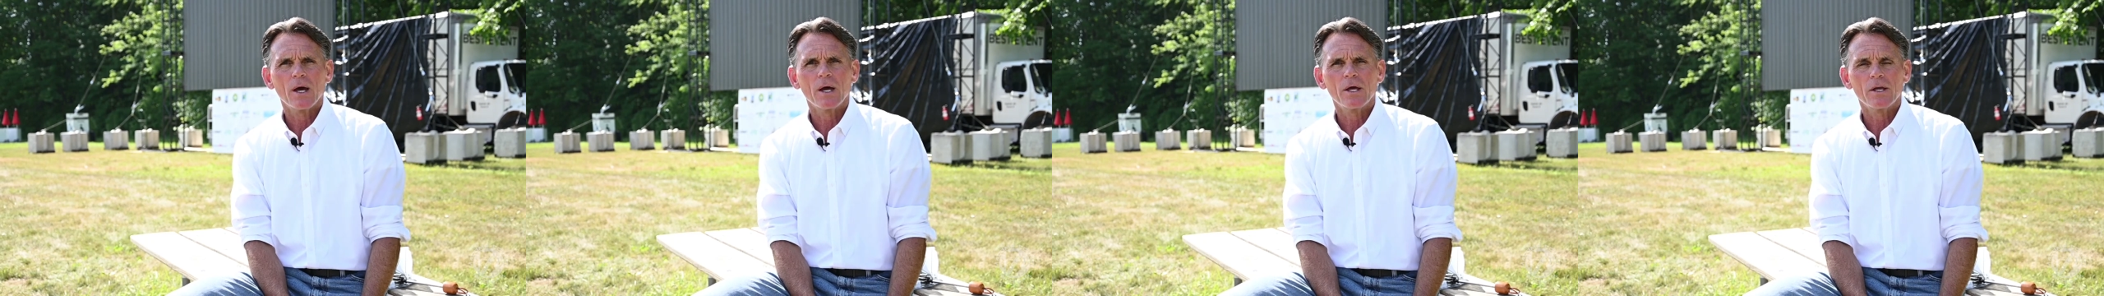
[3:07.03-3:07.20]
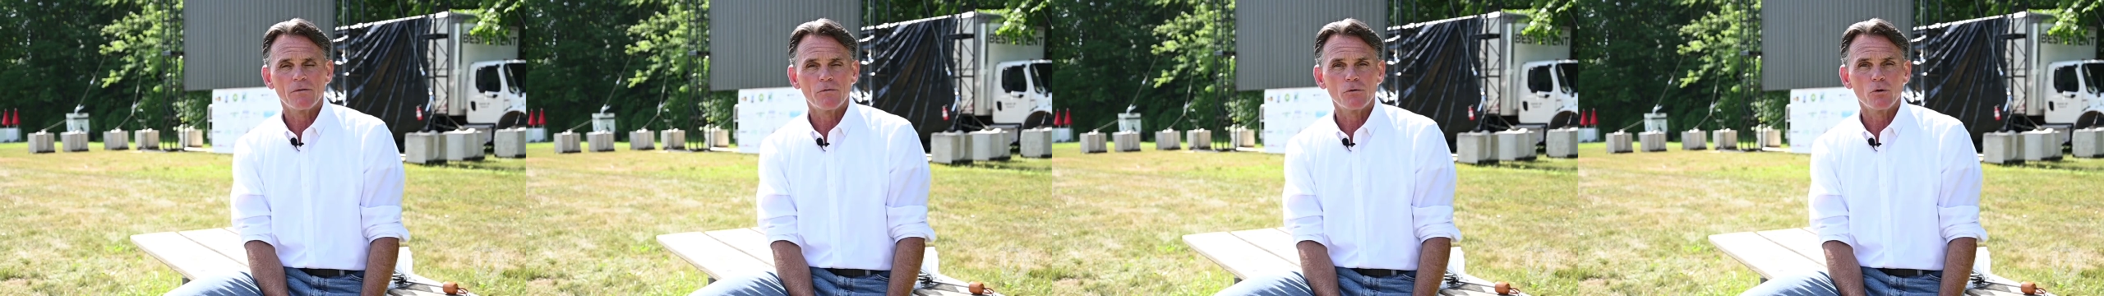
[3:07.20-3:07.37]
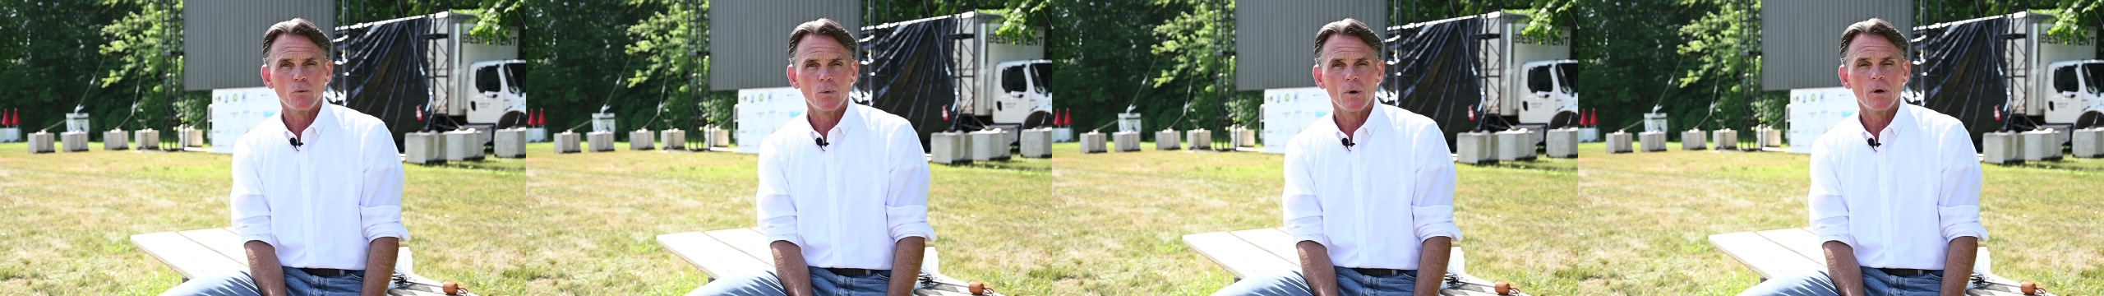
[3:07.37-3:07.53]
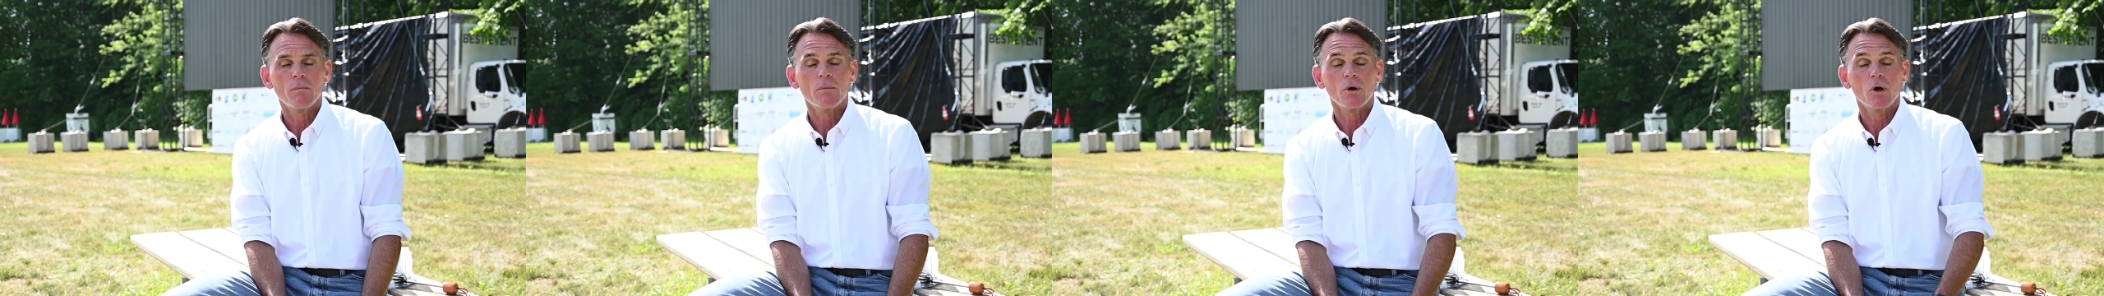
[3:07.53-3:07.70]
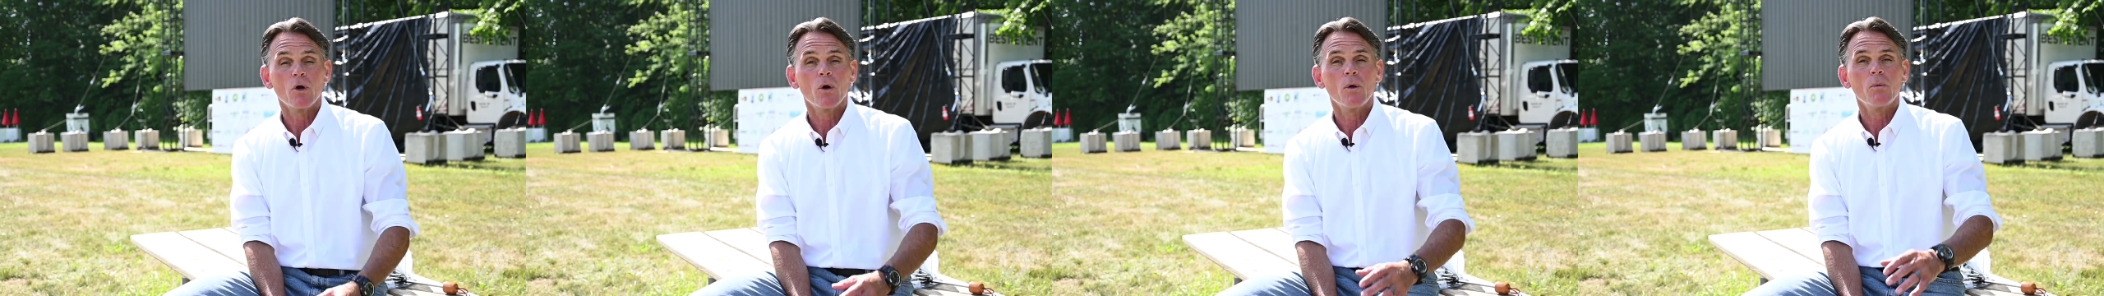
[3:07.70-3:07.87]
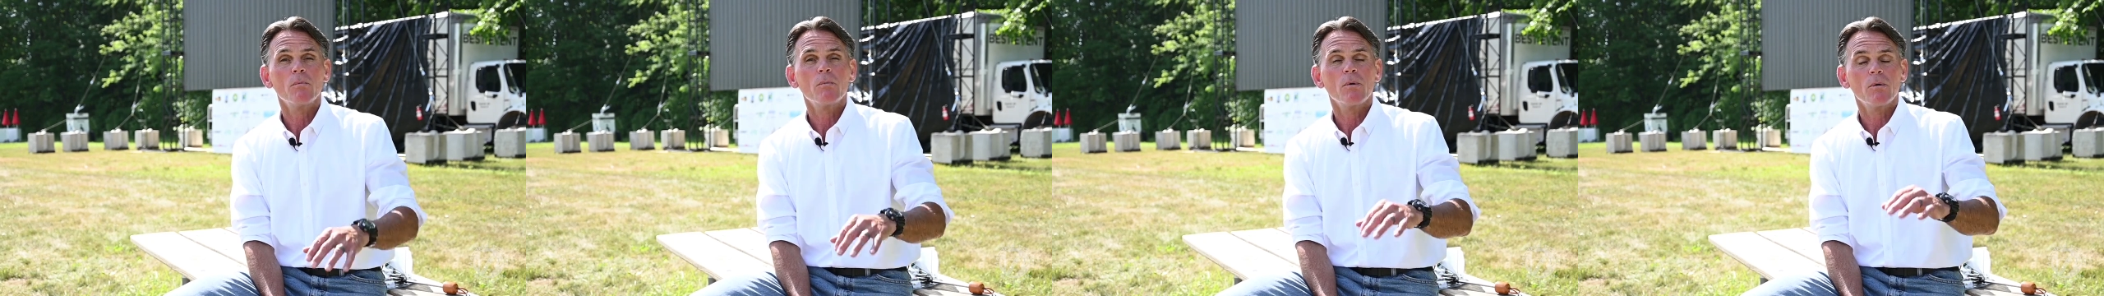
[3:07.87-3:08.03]
uh, if you will,
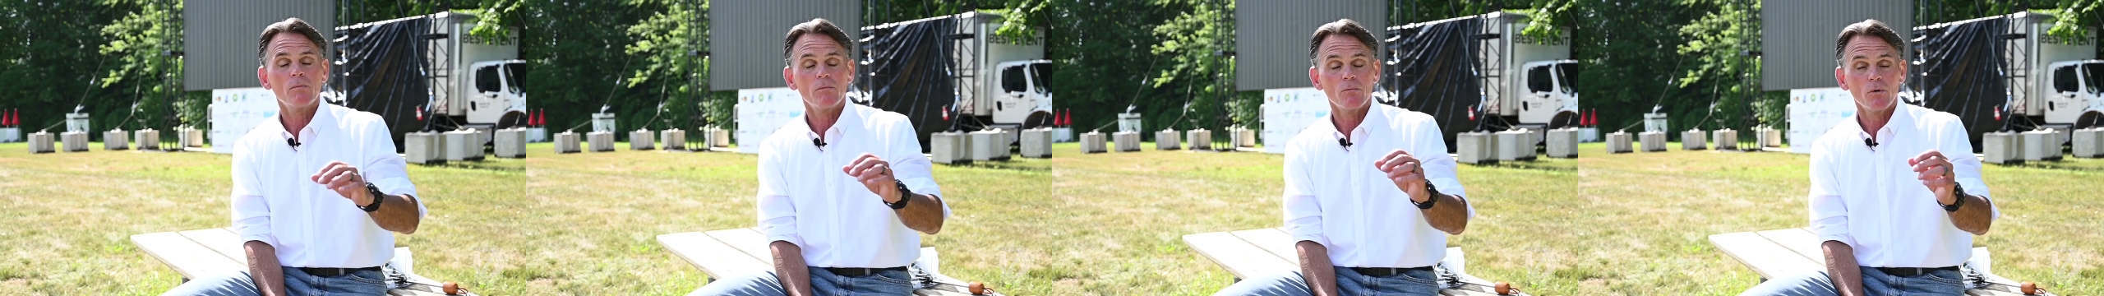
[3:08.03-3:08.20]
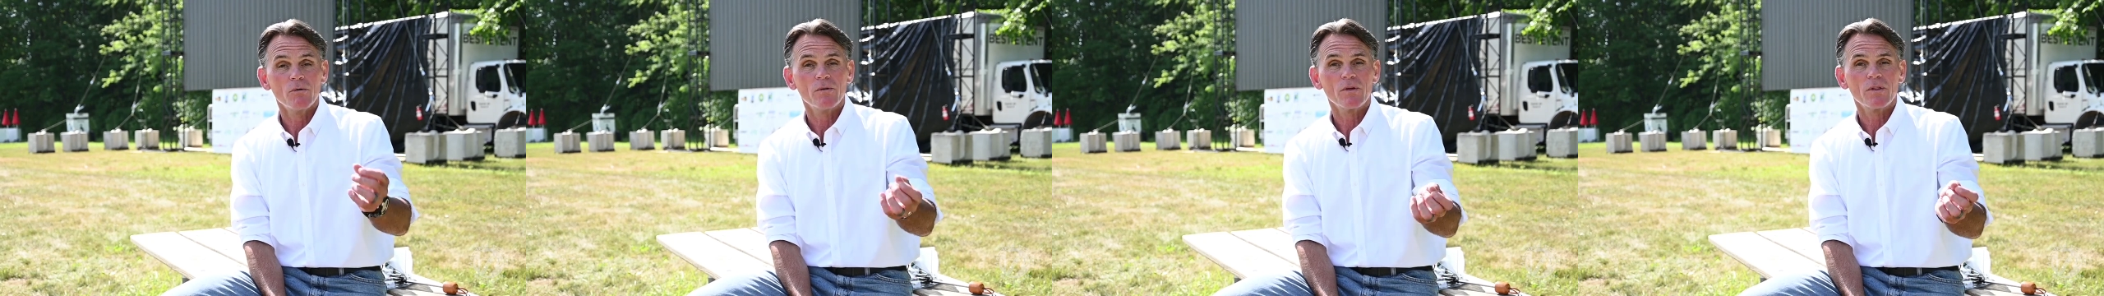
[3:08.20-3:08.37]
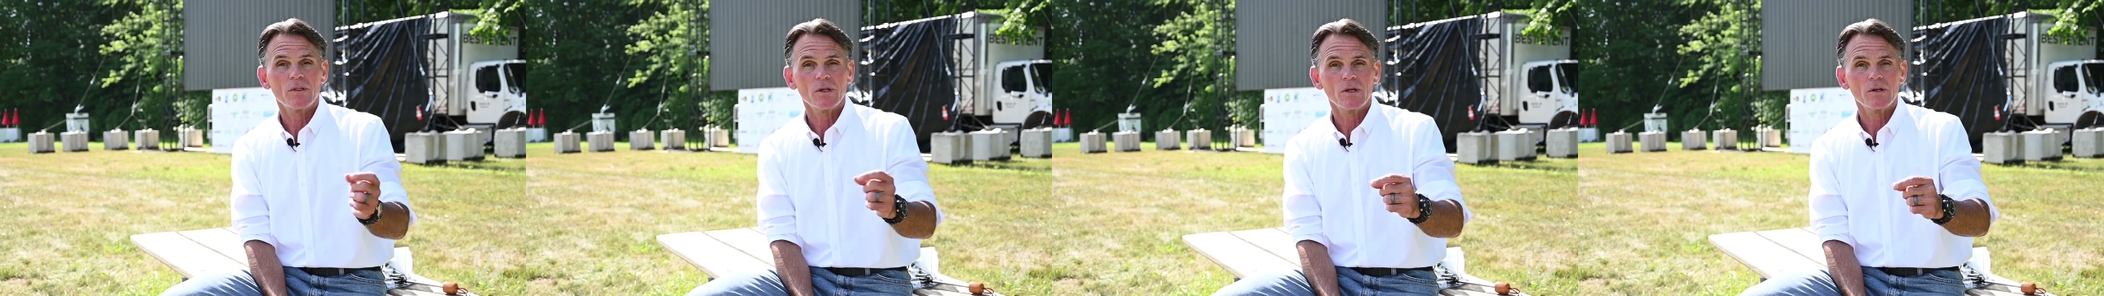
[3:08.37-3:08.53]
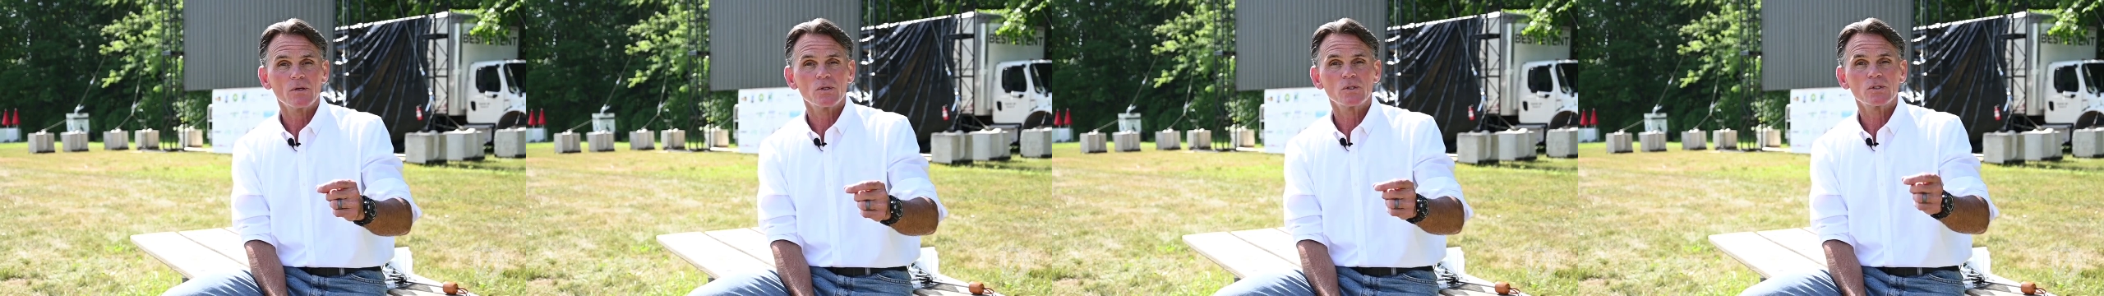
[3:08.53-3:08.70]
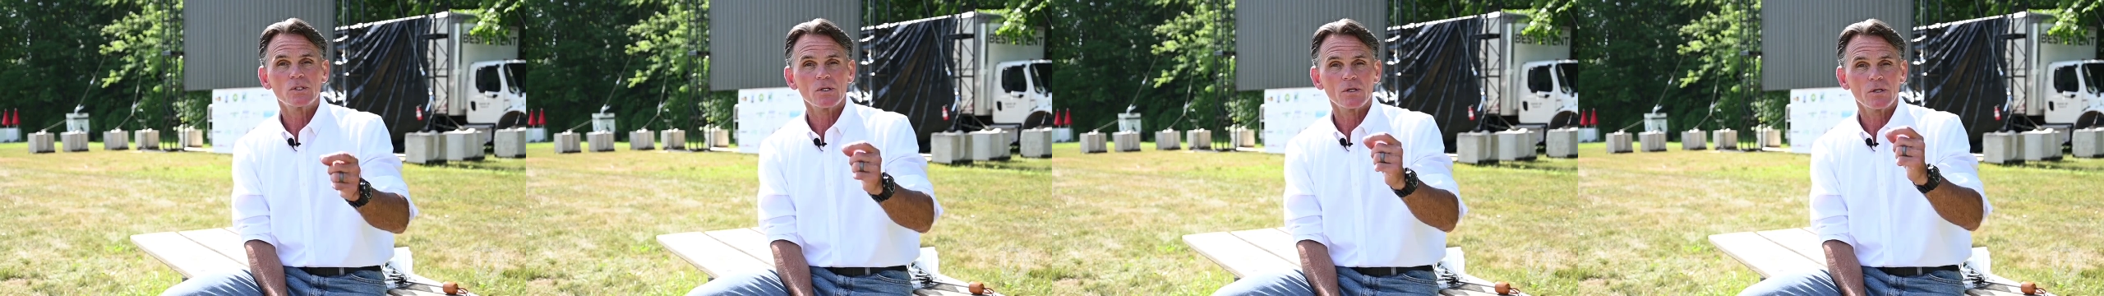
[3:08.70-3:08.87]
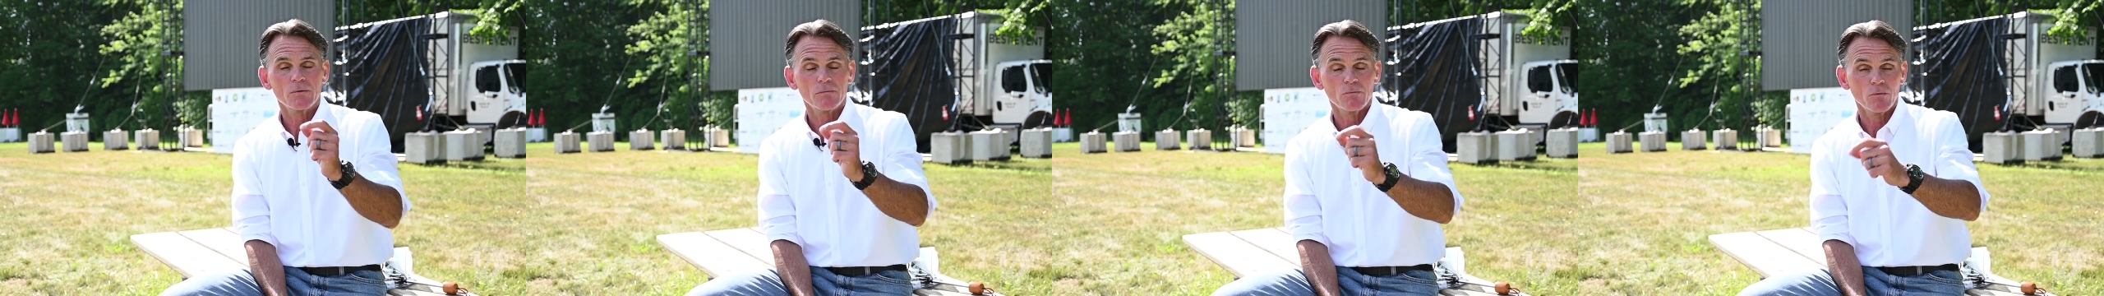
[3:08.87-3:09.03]
Macomb movie
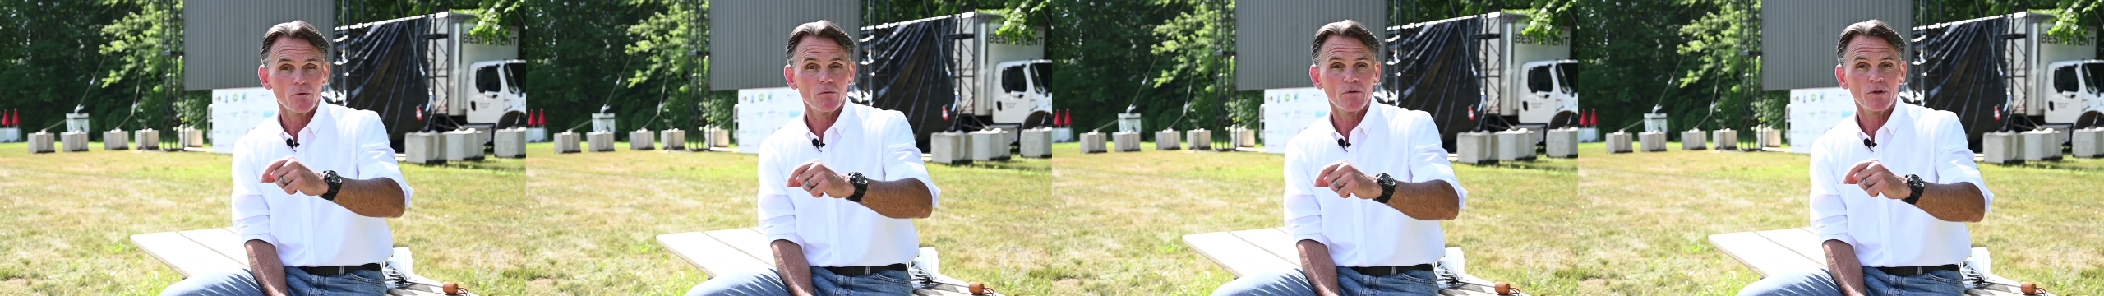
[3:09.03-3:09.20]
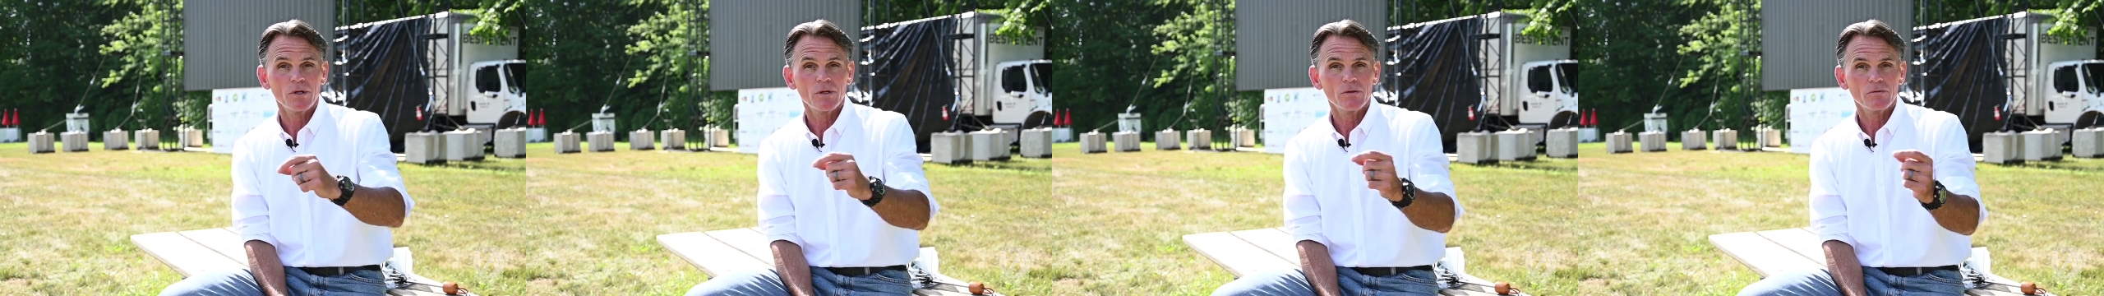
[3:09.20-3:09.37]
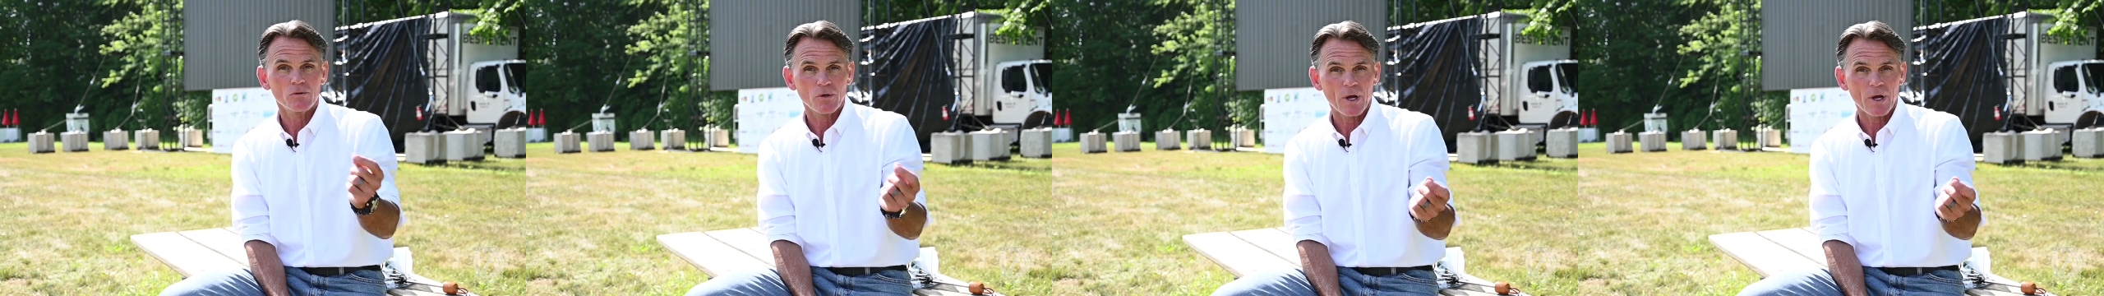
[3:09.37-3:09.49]
theaters or movie